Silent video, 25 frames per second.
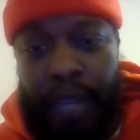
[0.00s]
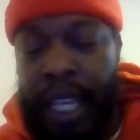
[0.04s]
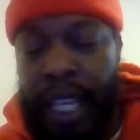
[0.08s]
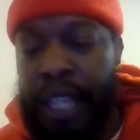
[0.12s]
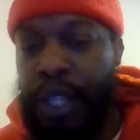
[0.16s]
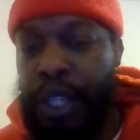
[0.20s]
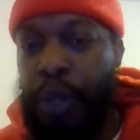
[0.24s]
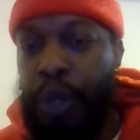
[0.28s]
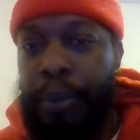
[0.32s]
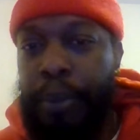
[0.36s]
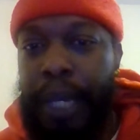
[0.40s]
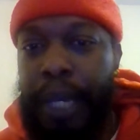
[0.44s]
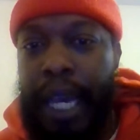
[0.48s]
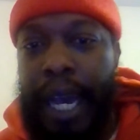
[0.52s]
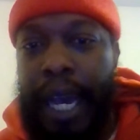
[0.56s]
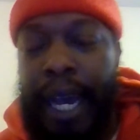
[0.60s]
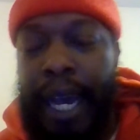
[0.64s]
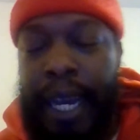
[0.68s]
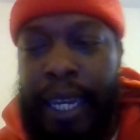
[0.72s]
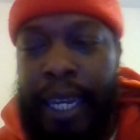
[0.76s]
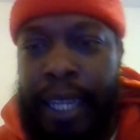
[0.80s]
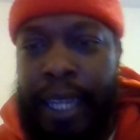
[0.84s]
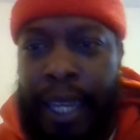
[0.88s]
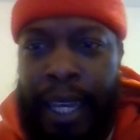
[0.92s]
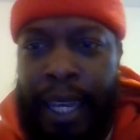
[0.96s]
UBI.
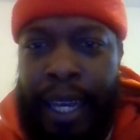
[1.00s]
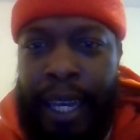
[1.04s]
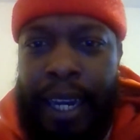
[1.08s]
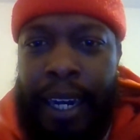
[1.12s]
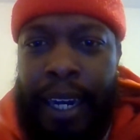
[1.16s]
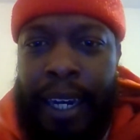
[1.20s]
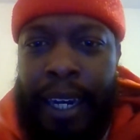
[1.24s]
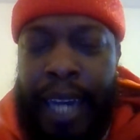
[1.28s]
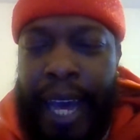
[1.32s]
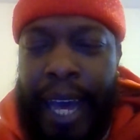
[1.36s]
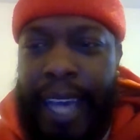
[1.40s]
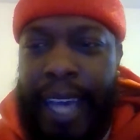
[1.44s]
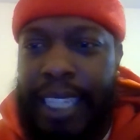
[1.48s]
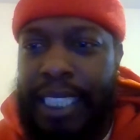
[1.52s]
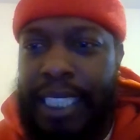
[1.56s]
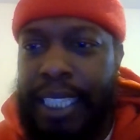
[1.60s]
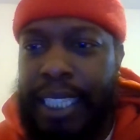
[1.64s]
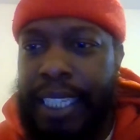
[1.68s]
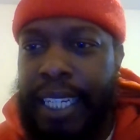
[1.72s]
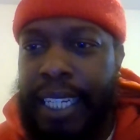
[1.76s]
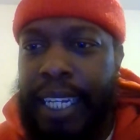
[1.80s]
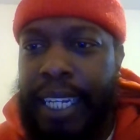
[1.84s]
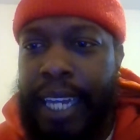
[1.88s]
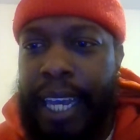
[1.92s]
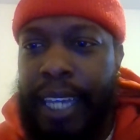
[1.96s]
I actually
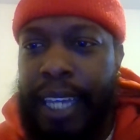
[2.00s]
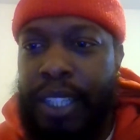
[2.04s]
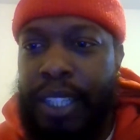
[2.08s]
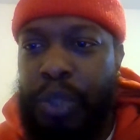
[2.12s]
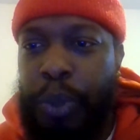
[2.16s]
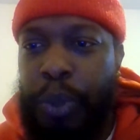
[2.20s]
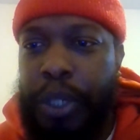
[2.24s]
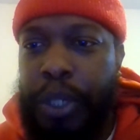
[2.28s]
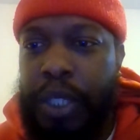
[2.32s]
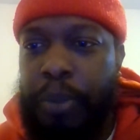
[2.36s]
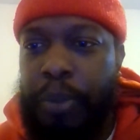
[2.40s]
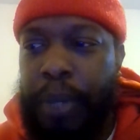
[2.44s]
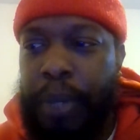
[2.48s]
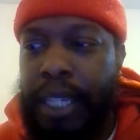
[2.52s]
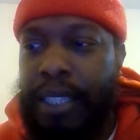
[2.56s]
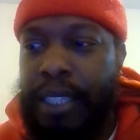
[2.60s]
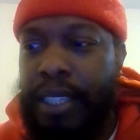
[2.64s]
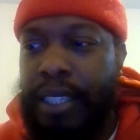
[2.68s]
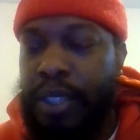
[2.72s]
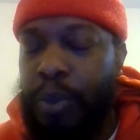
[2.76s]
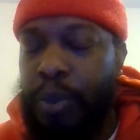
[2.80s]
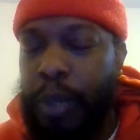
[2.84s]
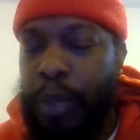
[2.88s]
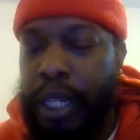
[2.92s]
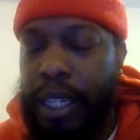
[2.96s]
did a Twitter
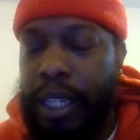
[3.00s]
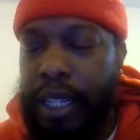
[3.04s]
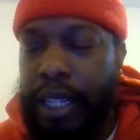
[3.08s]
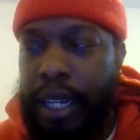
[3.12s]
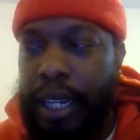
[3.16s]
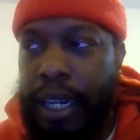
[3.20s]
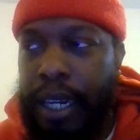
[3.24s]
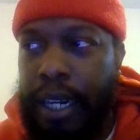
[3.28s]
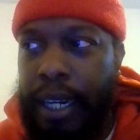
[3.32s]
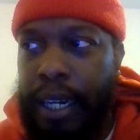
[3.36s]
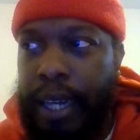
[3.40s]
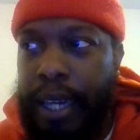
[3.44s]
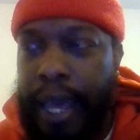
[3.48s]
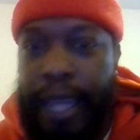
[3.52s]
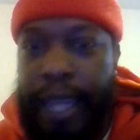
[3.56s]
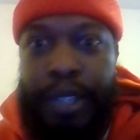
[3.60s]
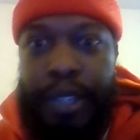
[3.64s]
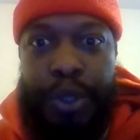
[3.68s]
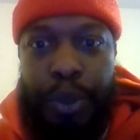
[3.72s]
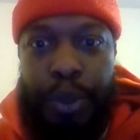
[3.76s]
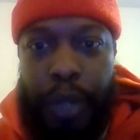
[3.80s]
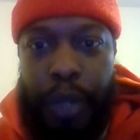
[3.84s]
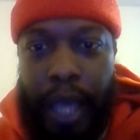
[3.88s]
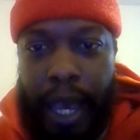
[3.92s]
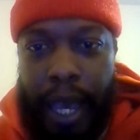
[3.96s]
Spaces with
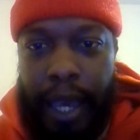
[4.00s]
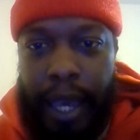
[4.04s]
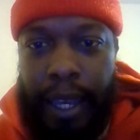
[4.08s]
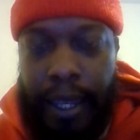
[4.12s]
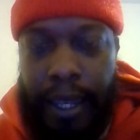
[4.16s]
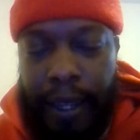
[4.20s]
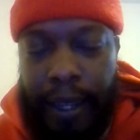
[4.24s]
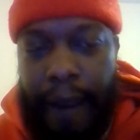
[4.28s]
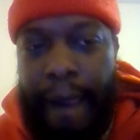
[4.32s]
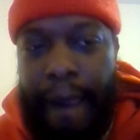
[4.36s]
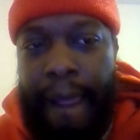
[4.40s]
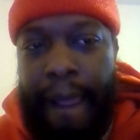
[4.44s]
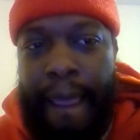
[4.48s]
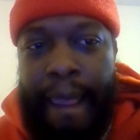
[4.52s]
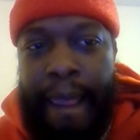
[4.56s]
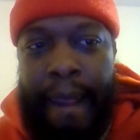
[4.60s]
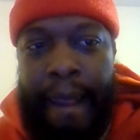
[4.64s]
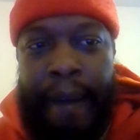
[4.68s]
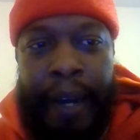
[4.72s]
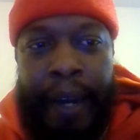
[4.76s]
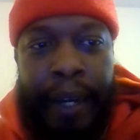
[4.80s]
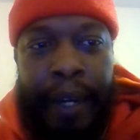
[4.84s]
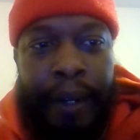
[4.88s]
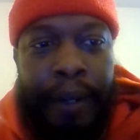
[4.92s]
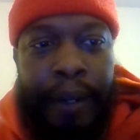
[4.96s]
Andrew Yang,
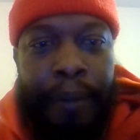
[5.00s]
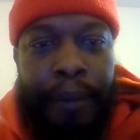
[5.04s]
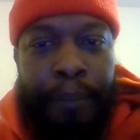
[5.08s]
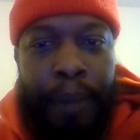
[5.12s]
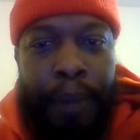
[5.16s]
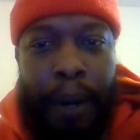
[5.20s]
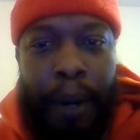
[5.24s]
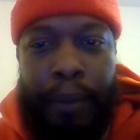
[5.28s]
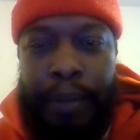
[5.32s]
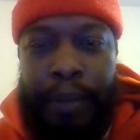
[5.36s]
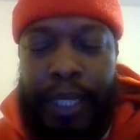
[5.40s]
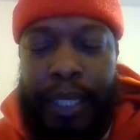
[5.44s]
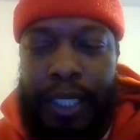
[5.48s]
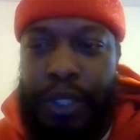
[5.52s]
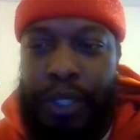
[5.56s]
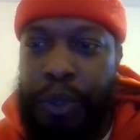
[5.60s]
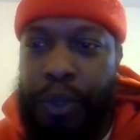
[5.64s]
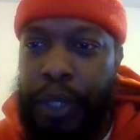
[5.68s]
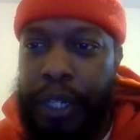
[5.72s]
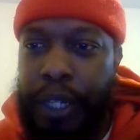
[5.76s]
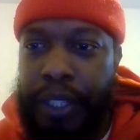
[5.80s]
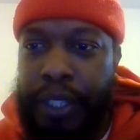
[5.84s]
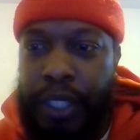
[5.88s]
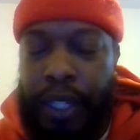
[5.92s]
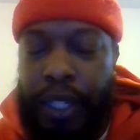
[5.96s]
probably 2
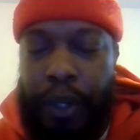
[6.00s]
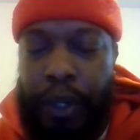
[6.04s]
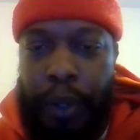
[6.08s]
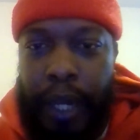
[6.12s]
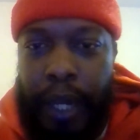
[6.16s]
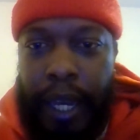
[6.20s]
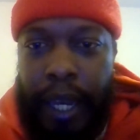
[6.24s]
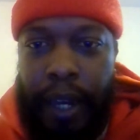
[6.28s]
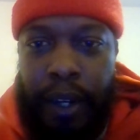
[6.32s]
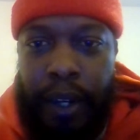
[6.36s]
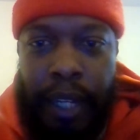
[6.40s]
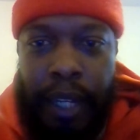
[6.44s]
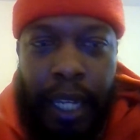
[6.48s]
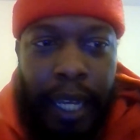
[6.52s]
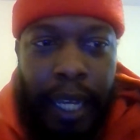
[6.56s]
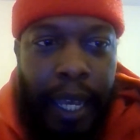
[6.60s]
years ago now.